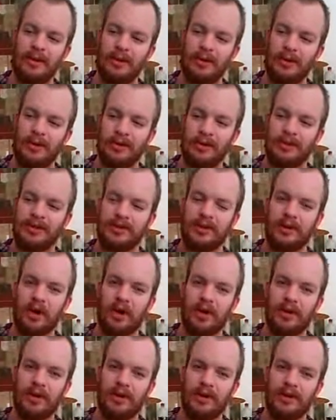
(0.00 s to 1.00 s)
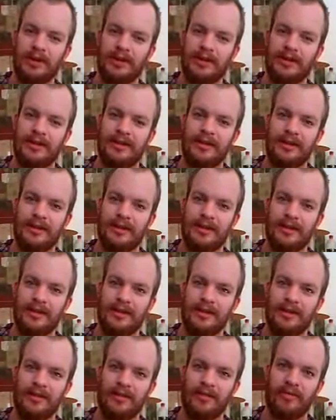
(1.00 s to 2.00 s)
you just hold it
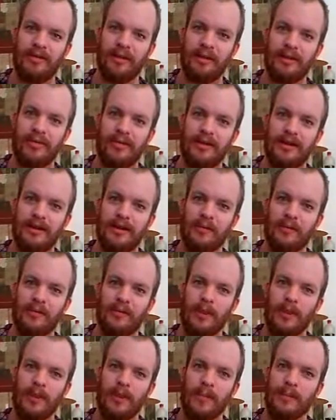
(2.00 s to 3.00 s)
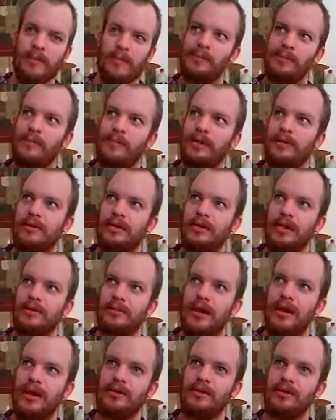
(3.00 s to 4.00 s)
firmly, but
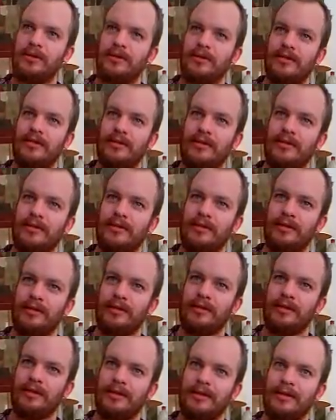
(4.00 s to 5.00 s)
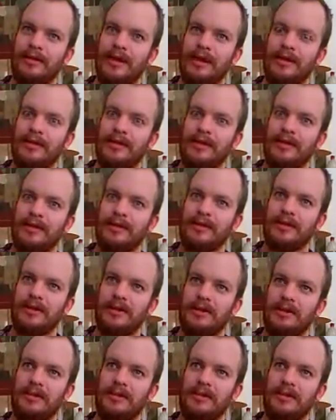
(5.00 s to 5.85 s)
imagine like it's a